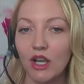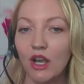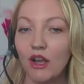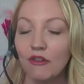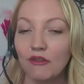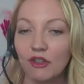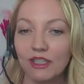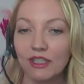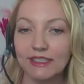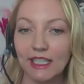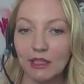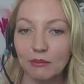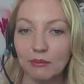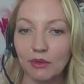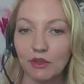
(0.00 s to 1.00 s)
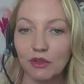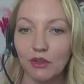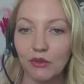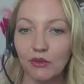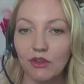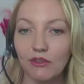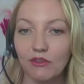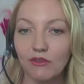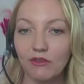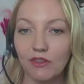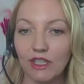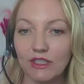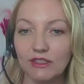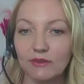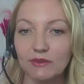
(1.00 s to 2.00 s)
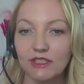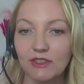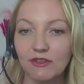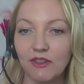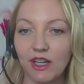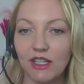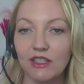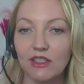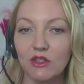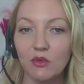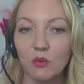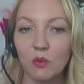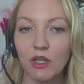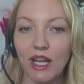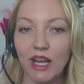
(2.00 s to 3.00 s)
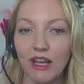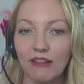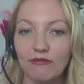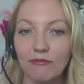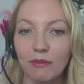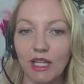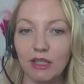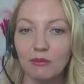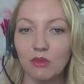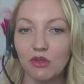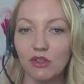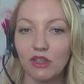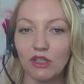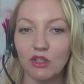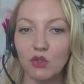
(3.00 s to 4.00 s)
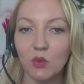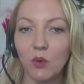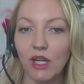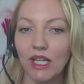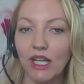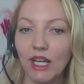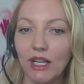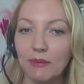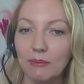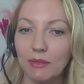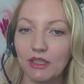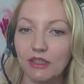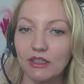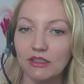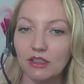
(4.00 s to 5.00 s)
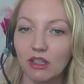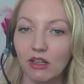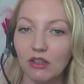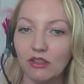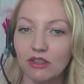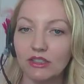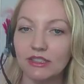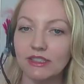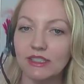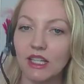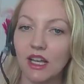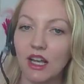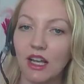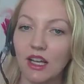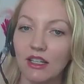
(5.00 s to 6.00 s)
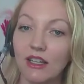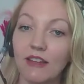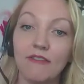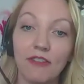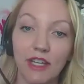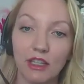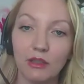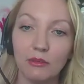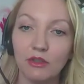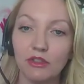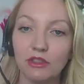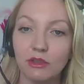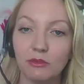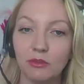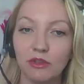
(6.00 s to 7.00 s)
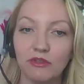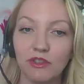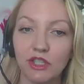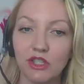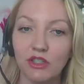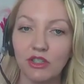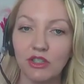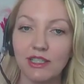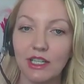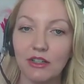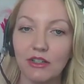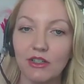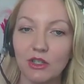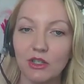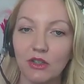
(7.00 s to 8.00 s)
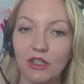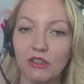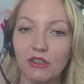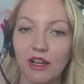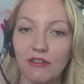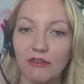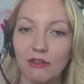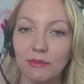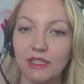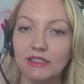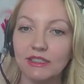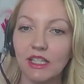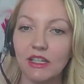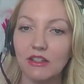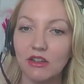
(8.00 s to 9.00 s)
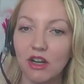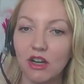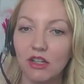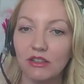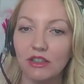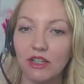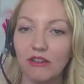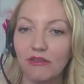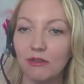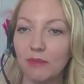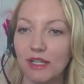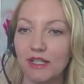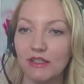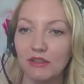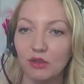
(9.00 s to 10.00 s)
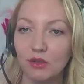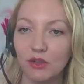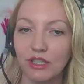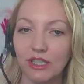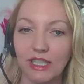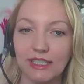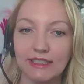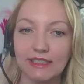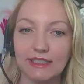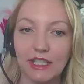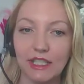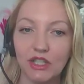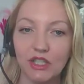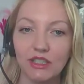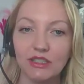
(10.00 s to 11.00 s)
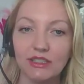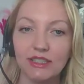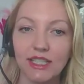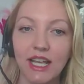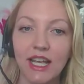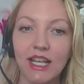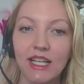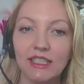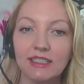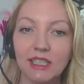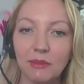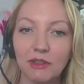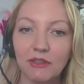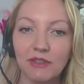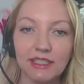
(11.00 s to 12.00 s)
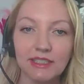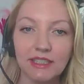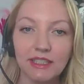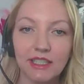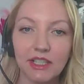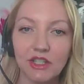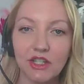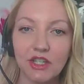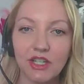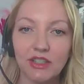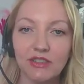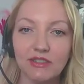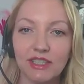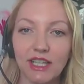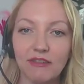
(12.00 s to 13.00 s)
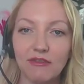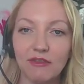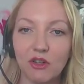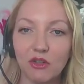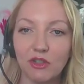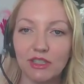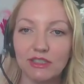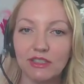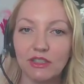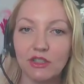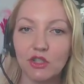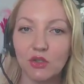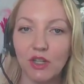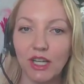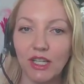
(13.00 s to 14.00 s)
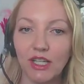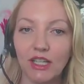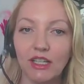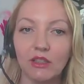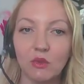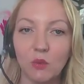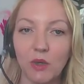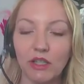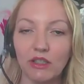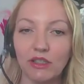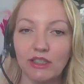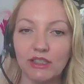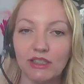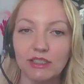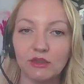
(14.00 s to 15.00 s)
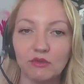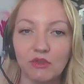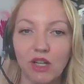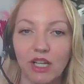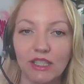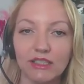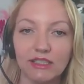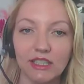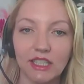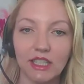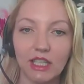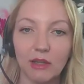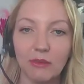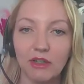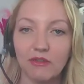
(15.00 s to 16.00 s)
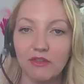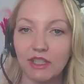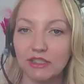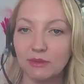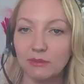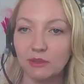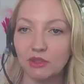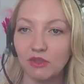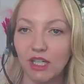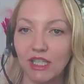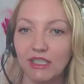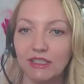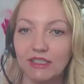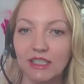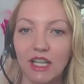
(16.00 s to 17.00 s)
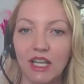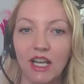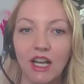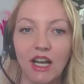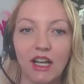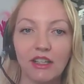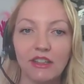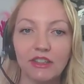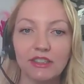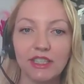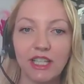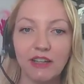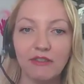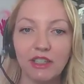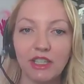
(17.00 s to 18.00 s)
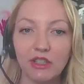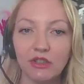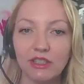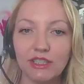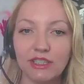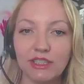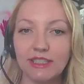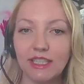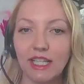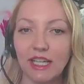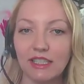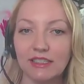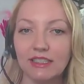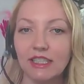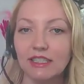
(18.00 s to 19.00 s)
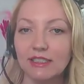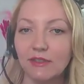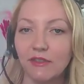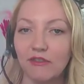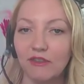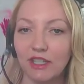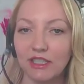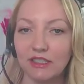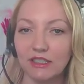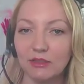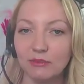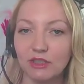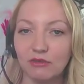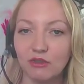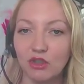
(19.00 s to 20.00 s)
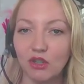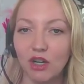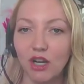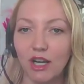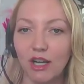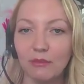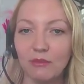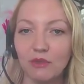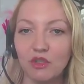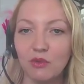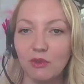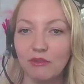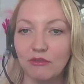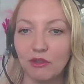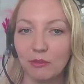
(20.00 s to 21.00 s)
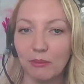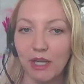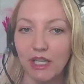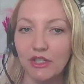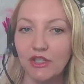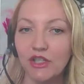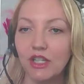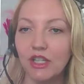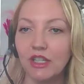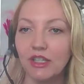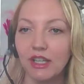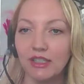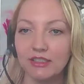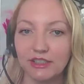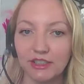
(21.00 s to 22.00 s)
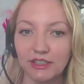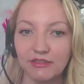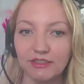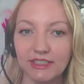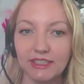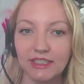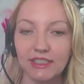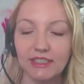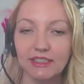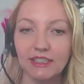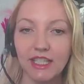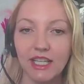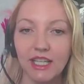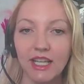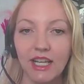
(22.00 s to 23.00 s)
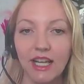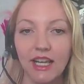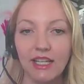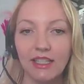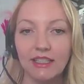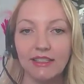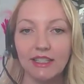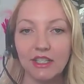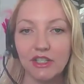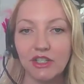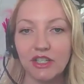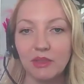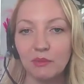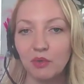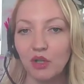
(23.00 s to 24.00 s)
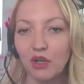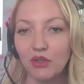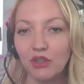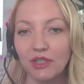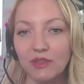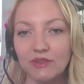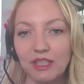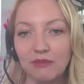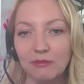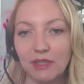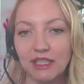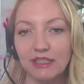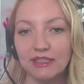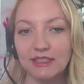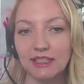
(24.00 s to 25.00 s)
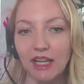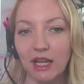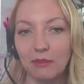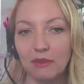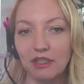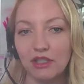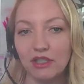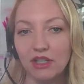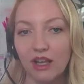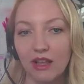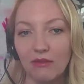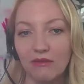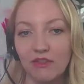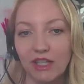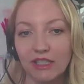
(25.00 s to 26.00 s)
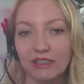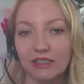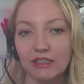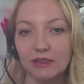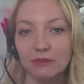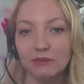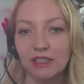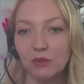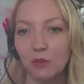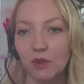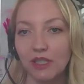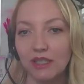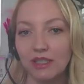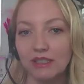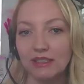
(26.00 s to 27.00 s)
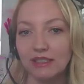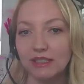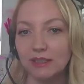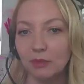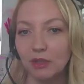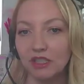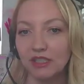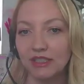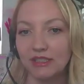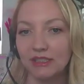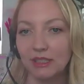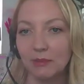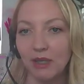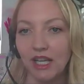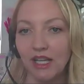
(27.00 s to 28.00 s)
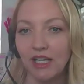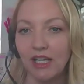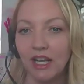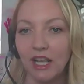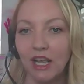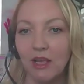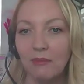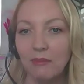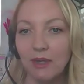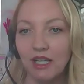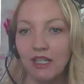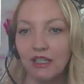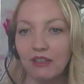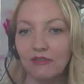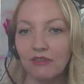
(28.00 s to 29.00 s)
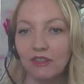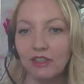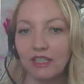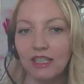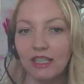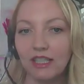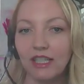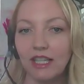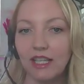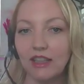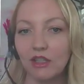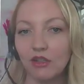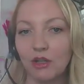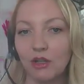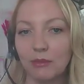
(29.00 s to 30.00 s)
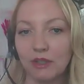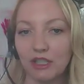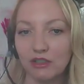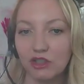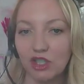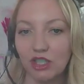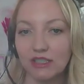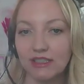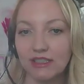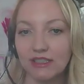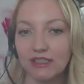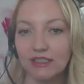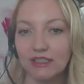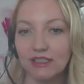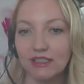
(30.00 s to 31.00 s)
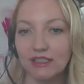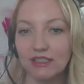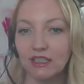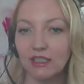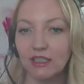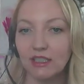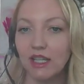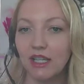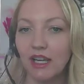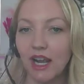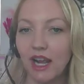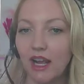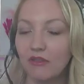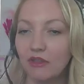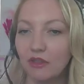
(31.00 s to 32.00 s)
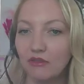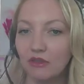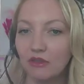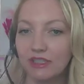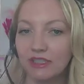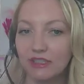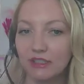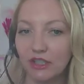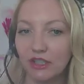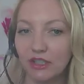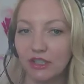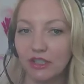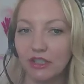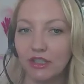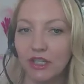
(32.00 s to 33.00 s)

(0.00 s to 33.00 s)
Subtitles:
For example, through the Victims Fund, we have made more than $28 million available to provincial and territorial governments and non-governmental organizations. Some of these initiatives have focused on training and awareness rising about victims' rights. Others have increased access for victims of crime to information and services. In addition, programs have been established to help victims and witnesses participate meaningfully in the criminal justice system and have their voices heard.